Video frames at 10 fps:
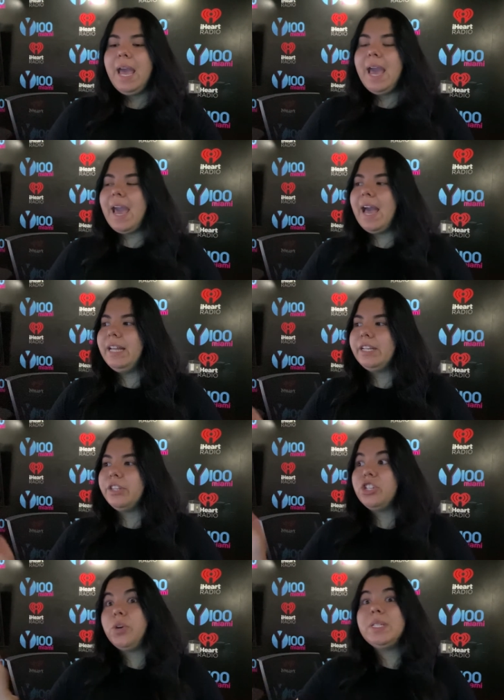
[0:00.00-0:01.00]
and the
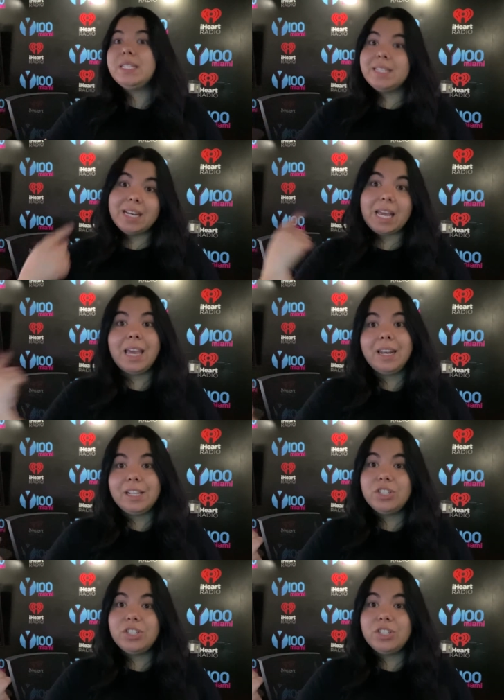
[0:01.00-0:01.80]
show is syndicated.